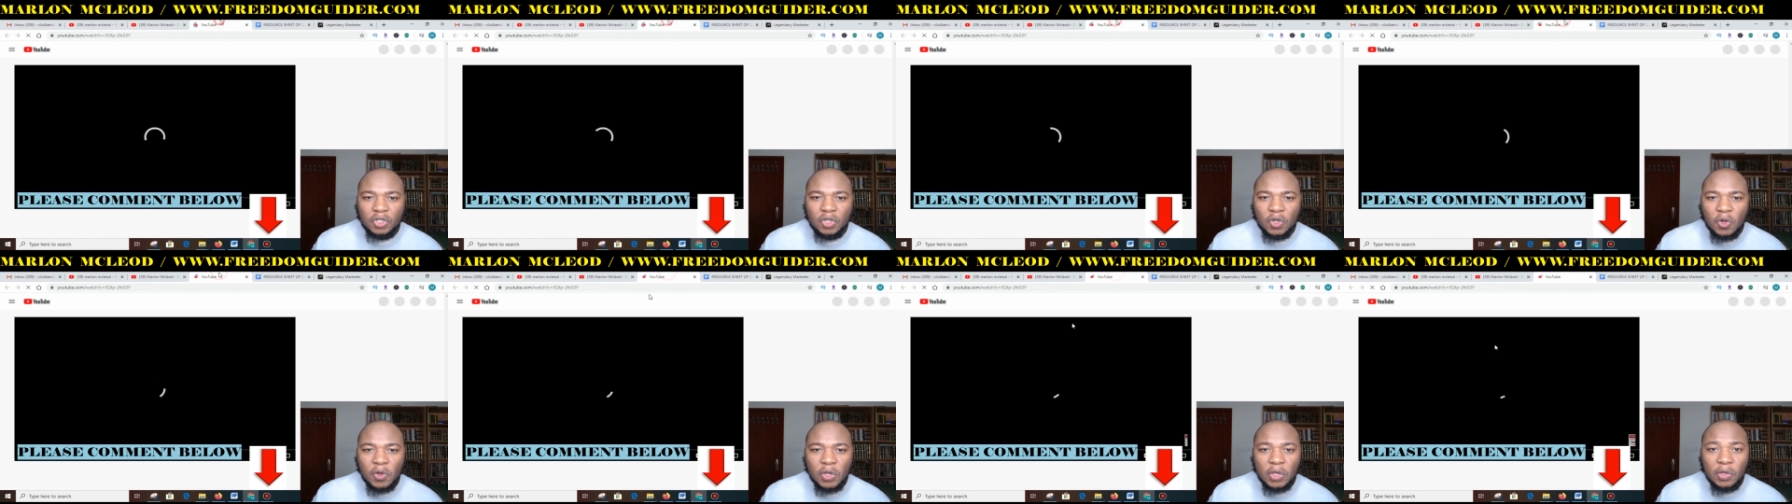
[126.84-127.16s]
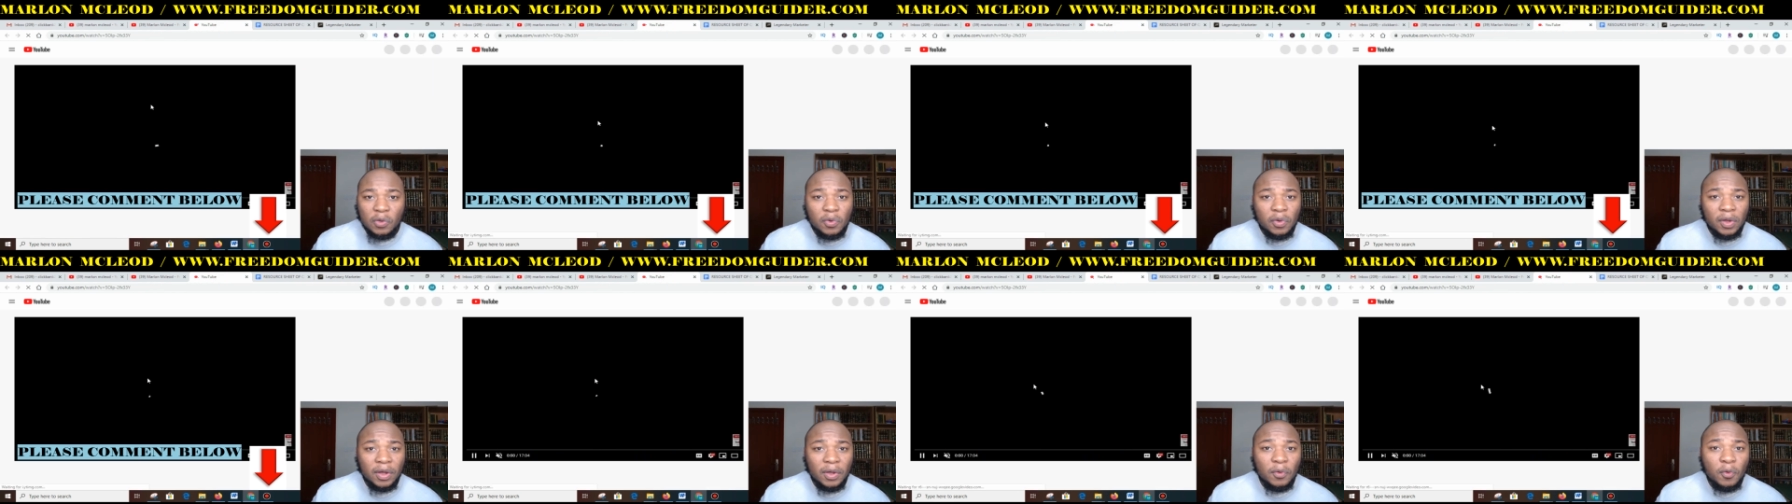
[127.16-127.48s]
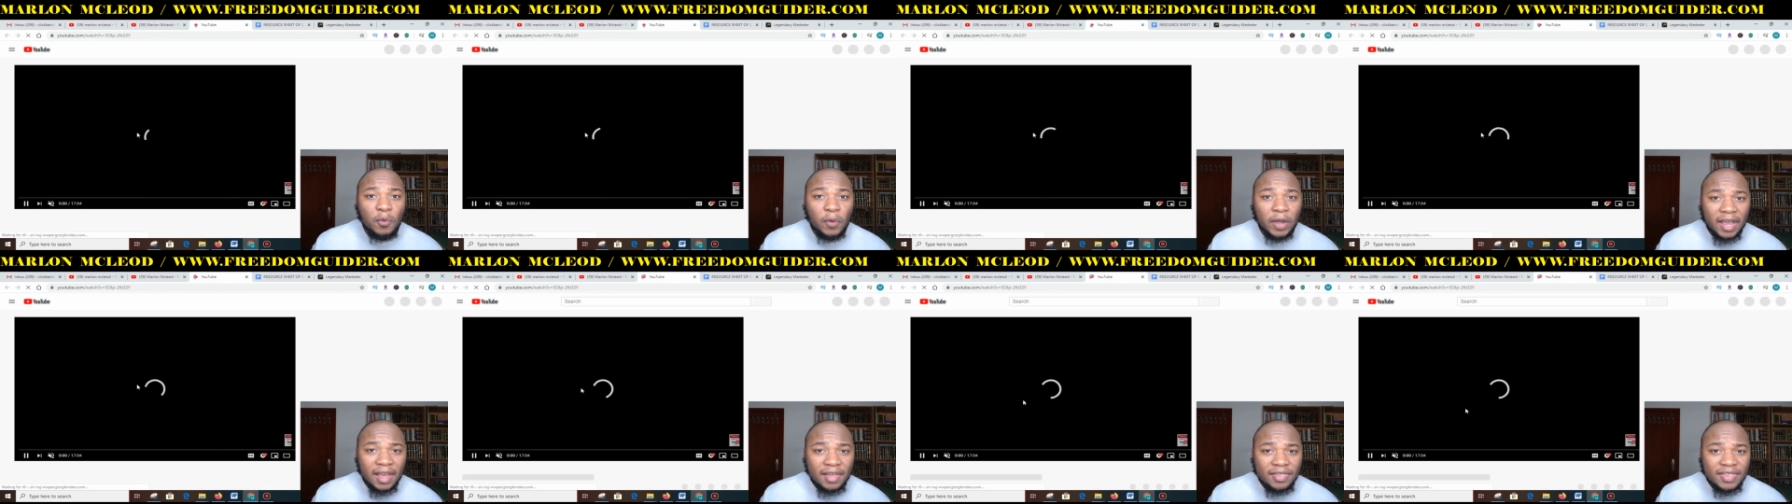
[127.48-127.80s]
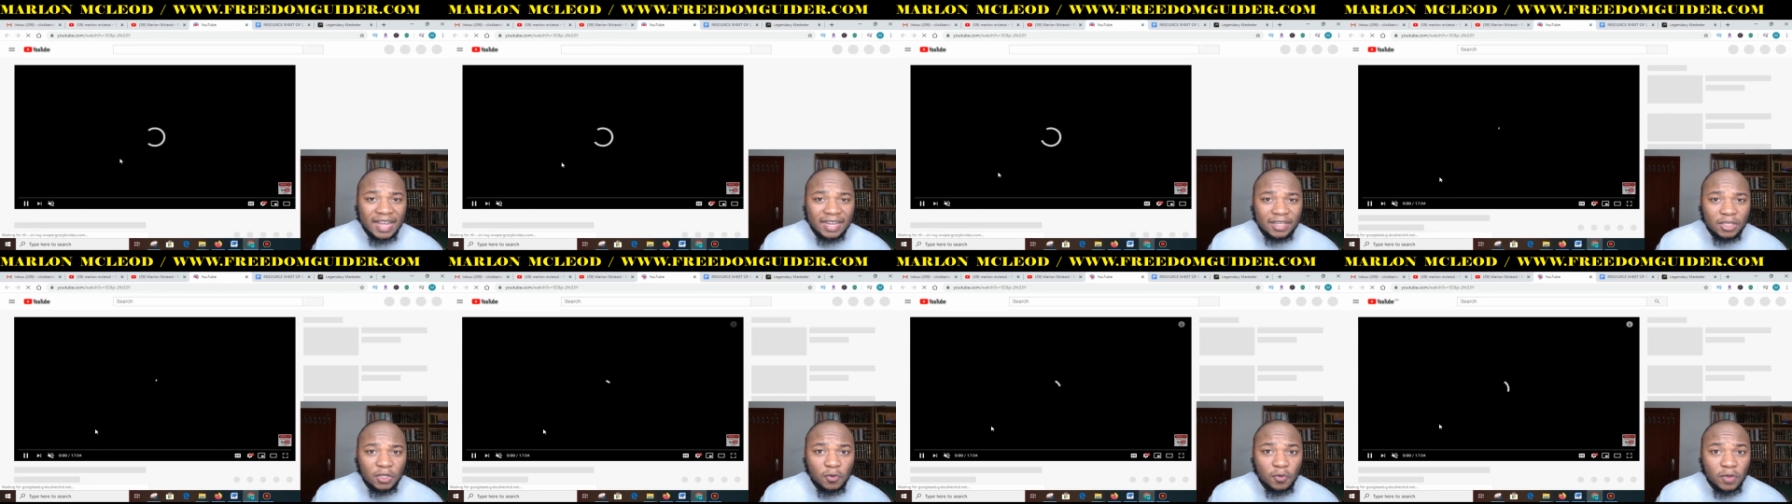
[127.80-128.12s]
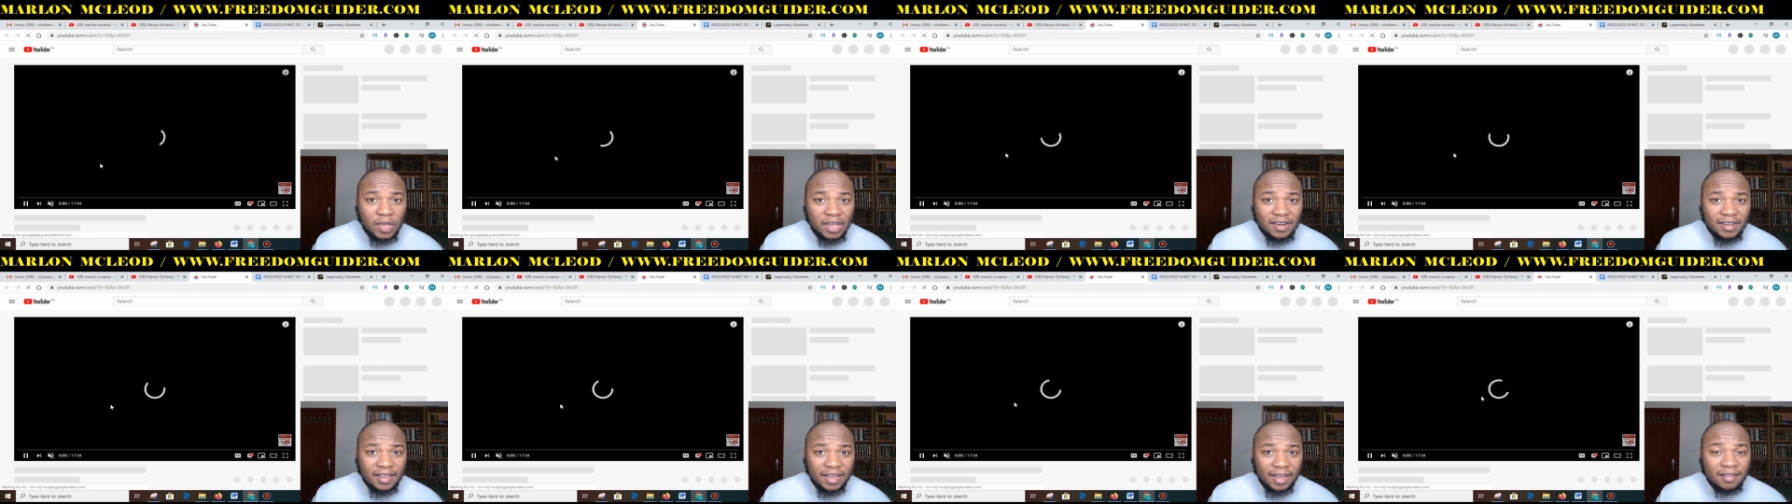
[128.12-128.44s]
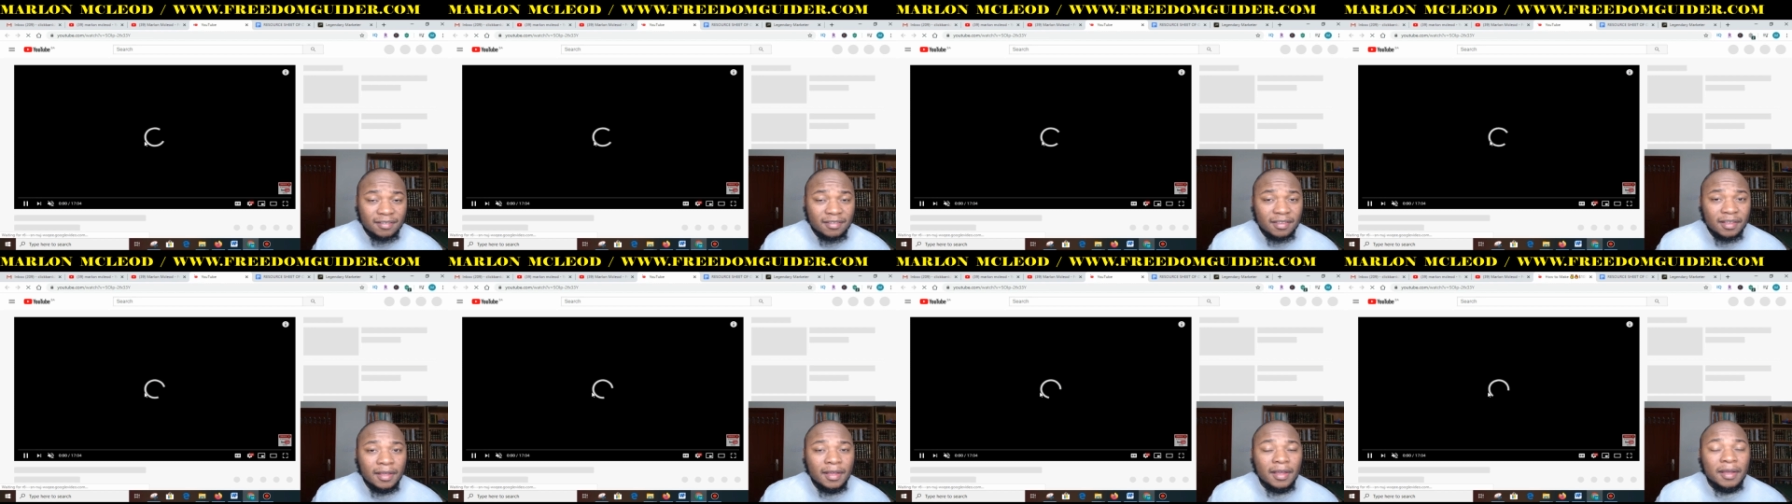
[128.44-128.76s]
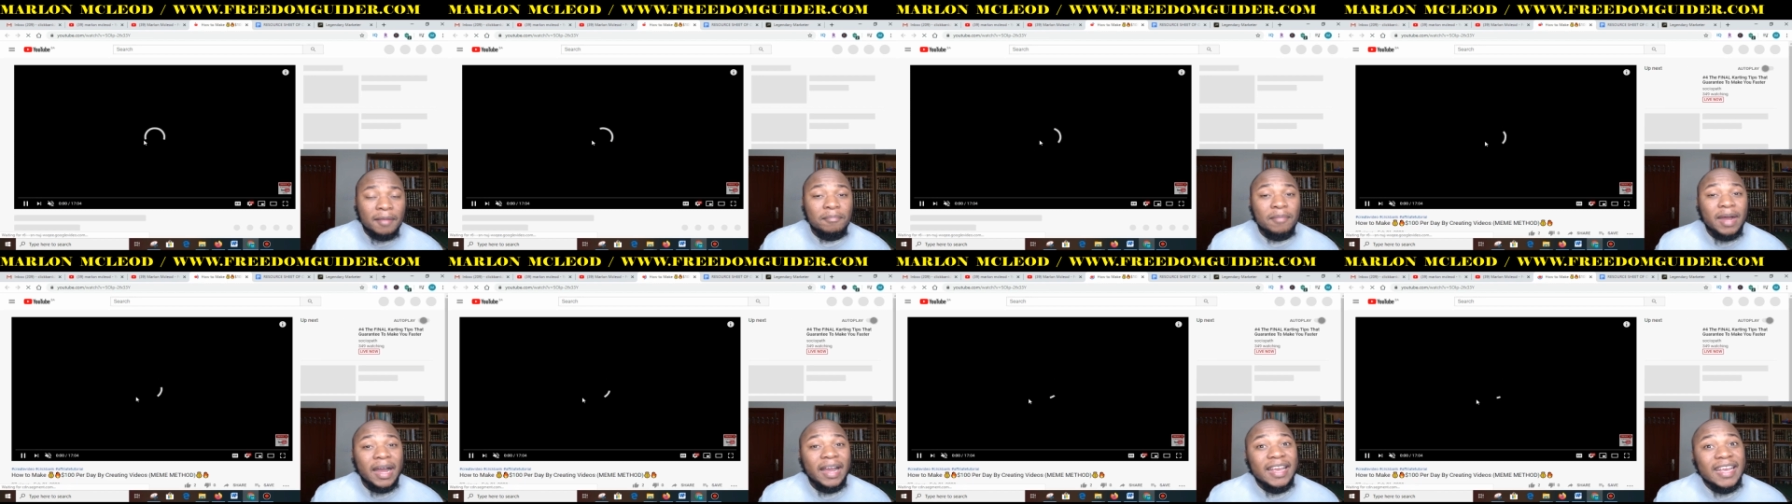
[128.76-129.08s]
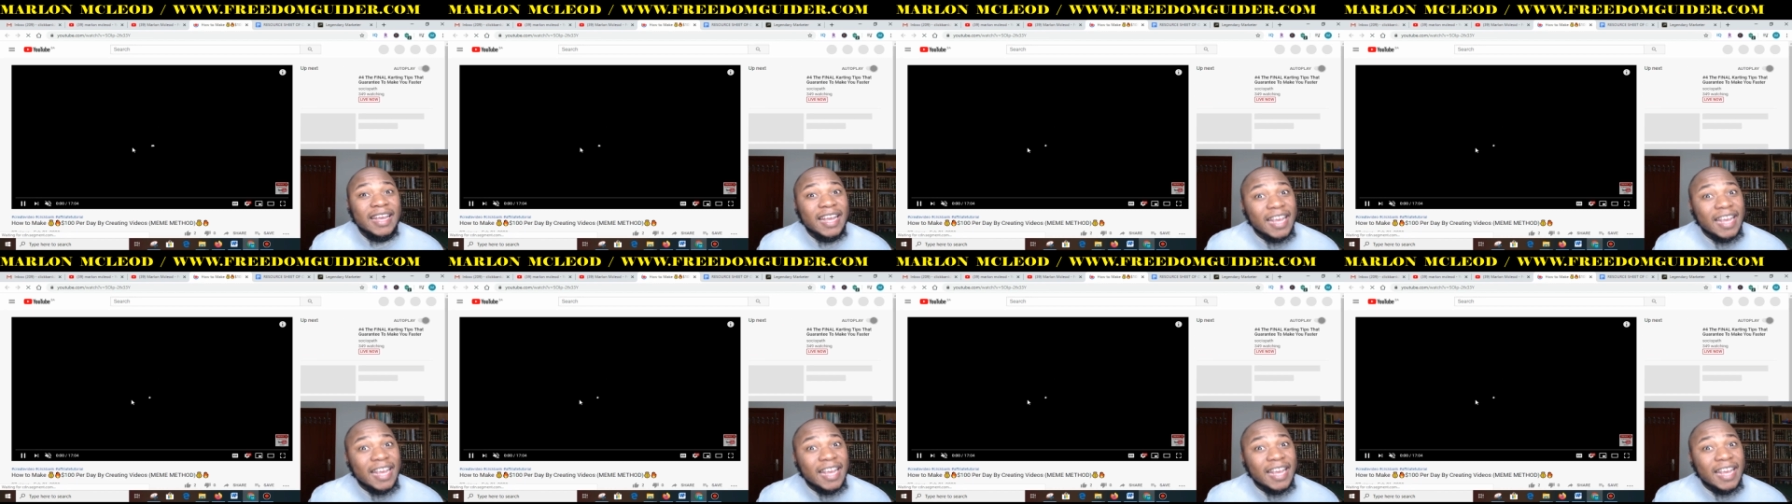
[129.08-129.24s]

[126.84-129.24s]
show you a way that you can get my